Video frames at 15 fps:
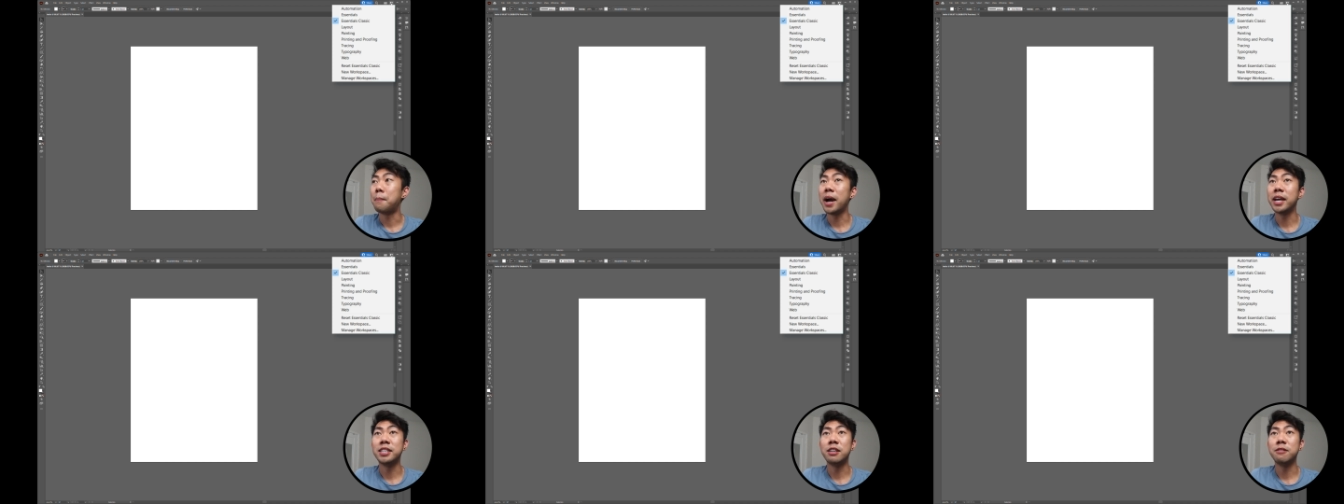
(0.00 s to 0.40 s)

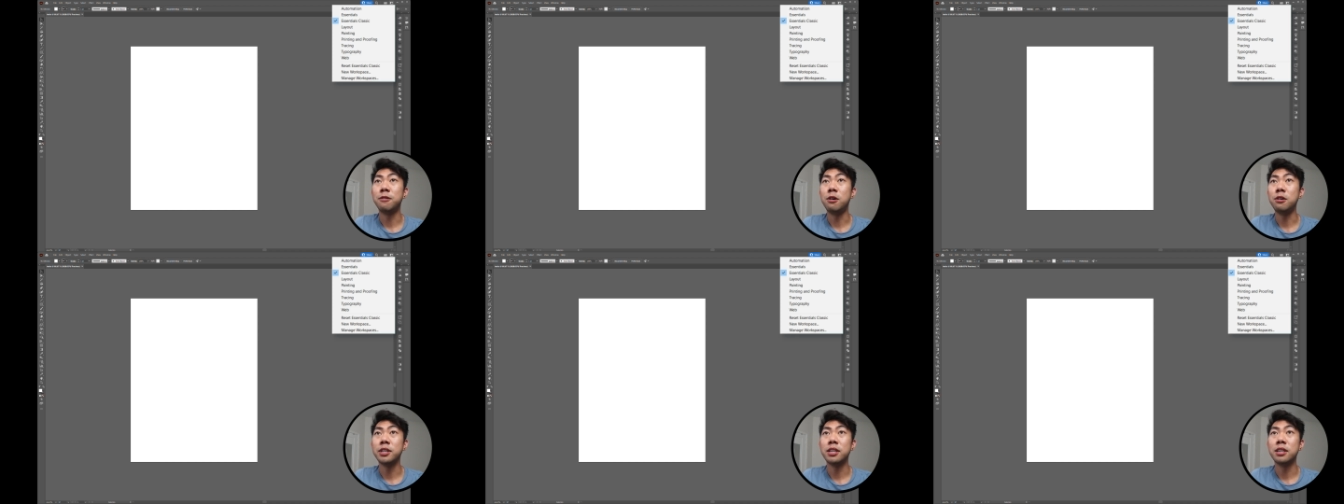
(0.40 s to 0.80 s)
By
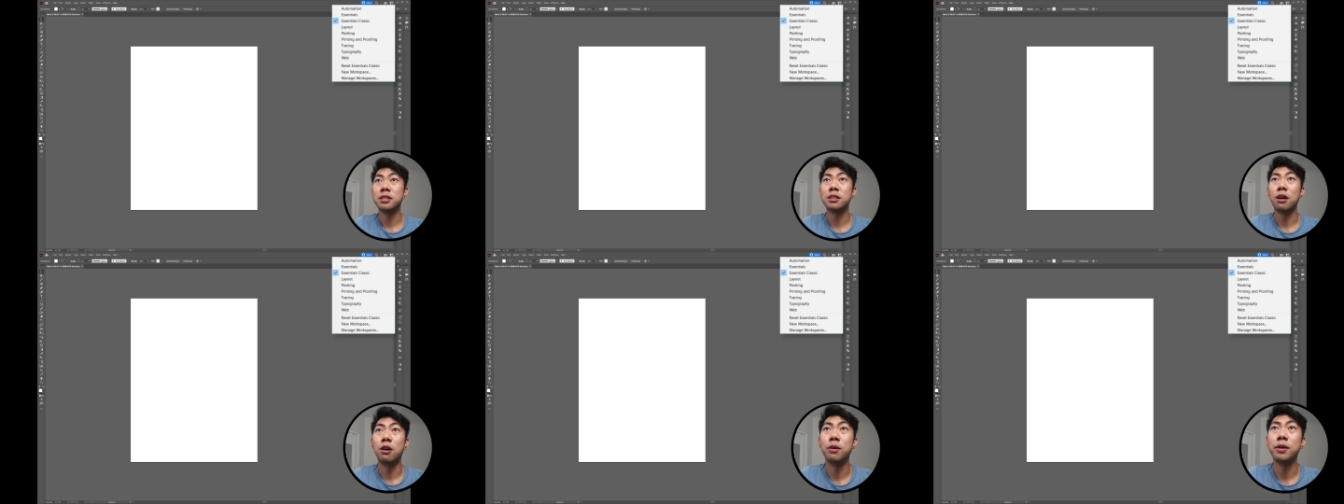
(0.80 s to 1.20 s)
default,
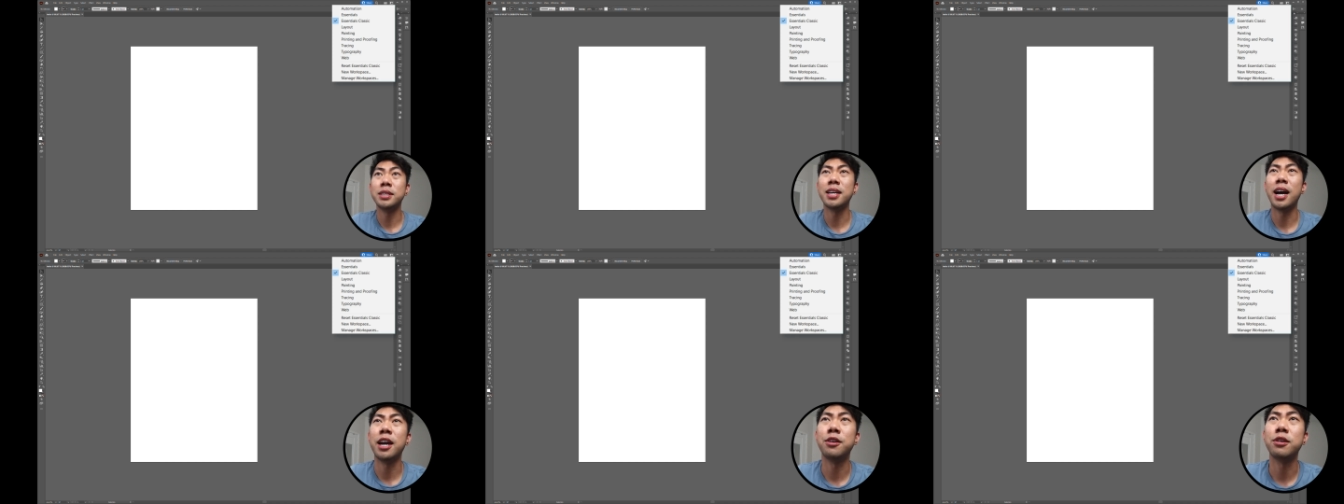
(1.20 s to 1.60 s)
it's
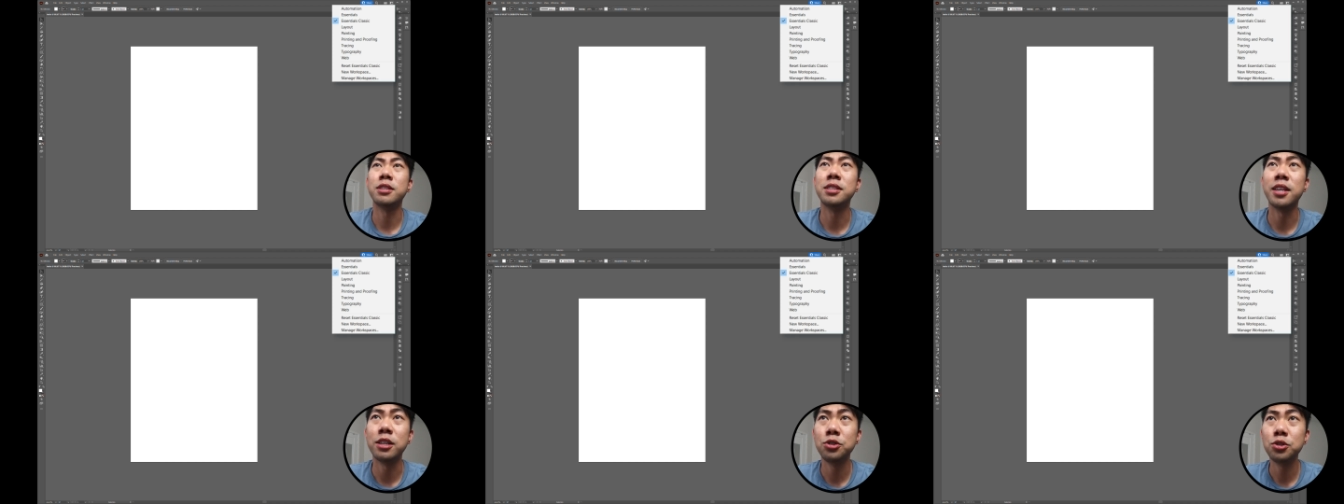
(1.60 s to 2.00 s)
always either
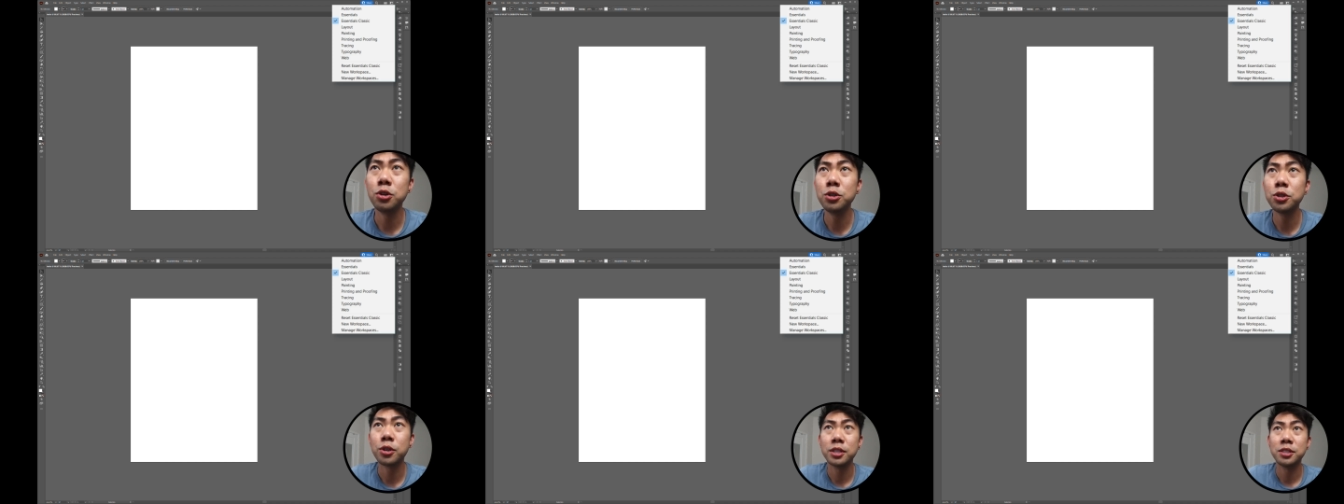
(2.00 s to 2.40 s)

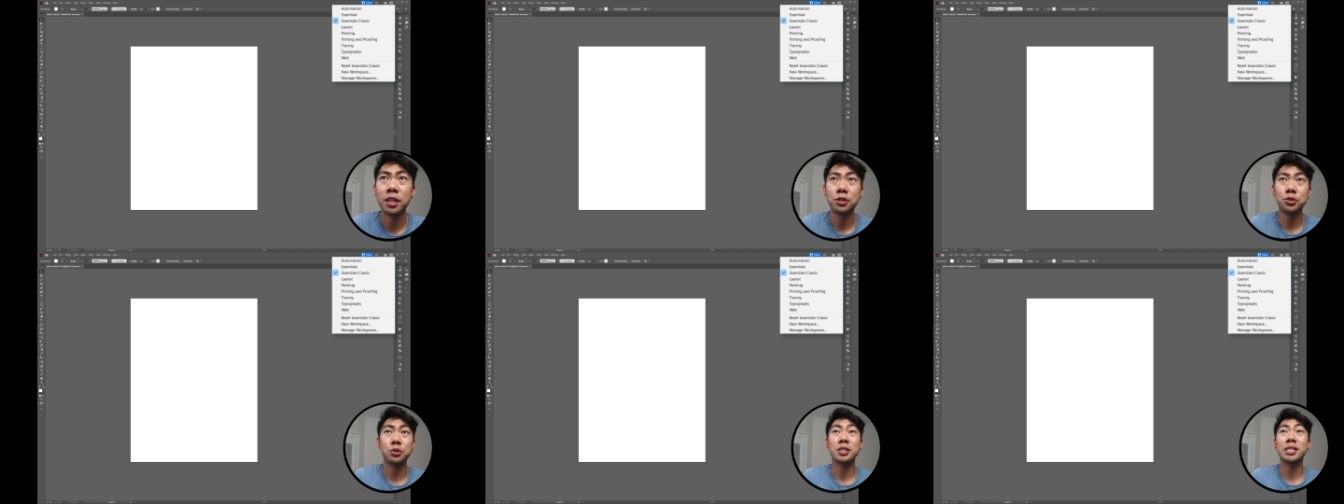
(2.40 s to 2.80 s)
Essentials or
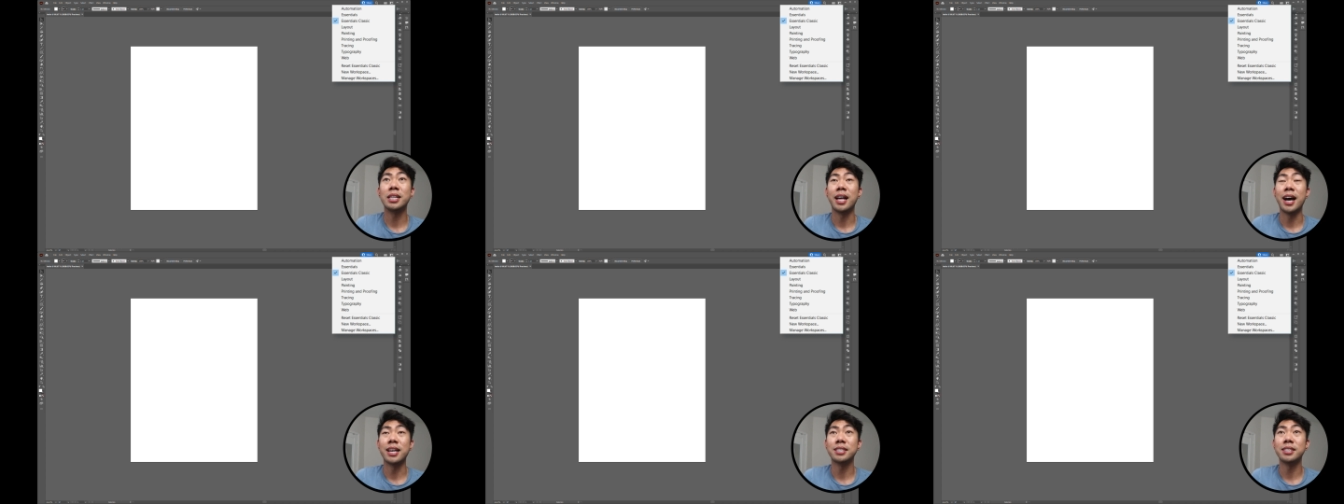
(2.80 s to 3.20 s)
Essentials
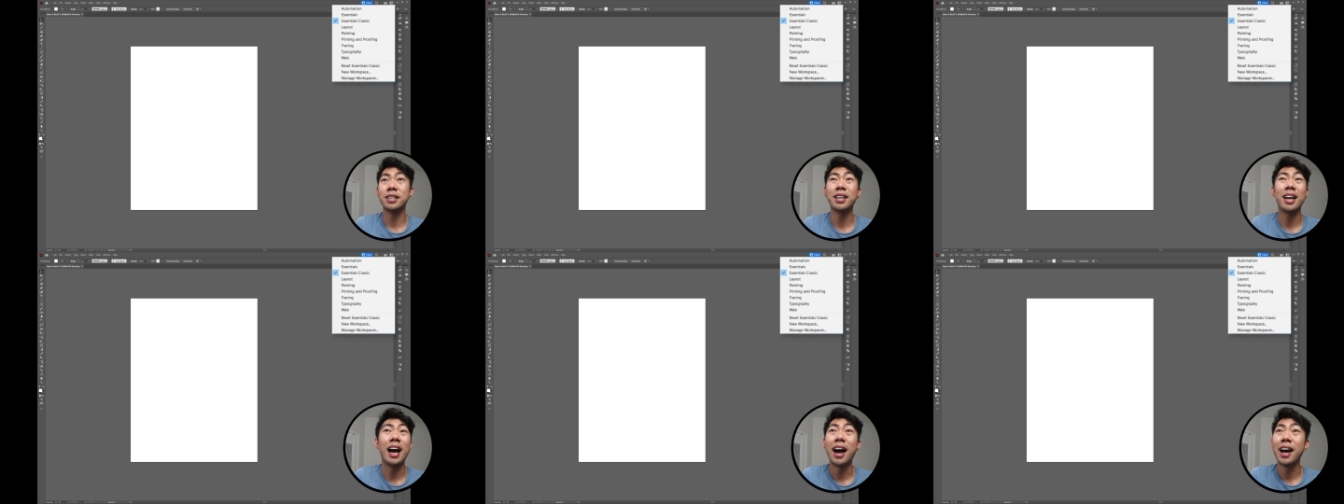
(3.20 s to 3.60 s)
Classic.